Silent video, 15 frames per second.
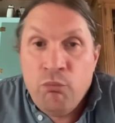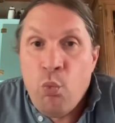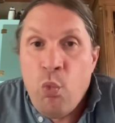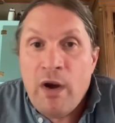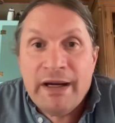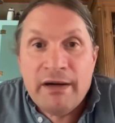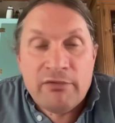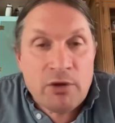
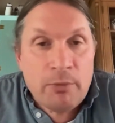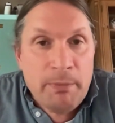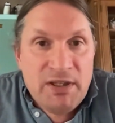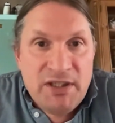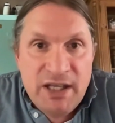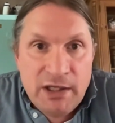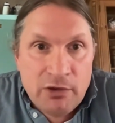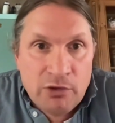whatever
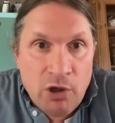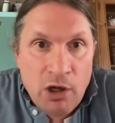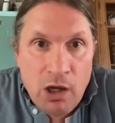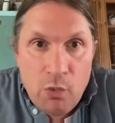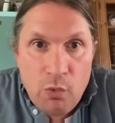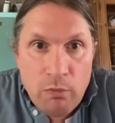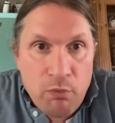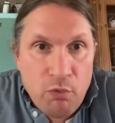particular
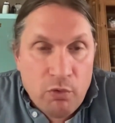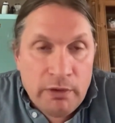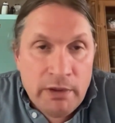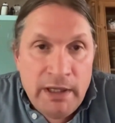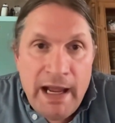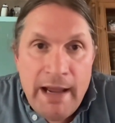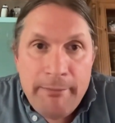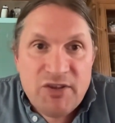aquaporin
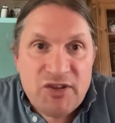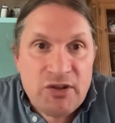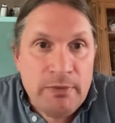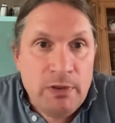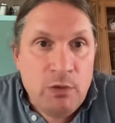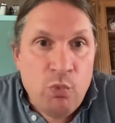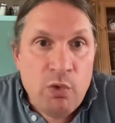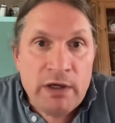happens to
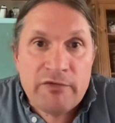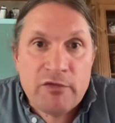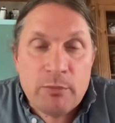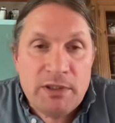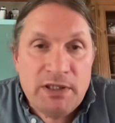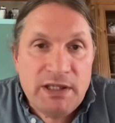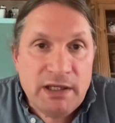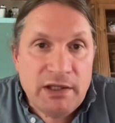be in whatever
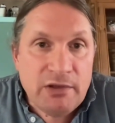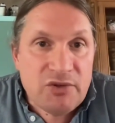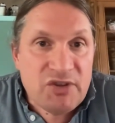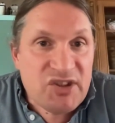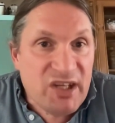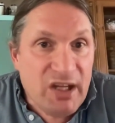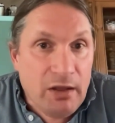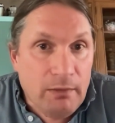particular
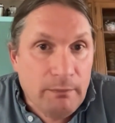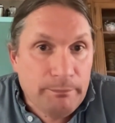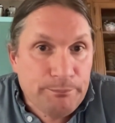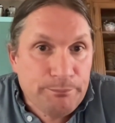cell.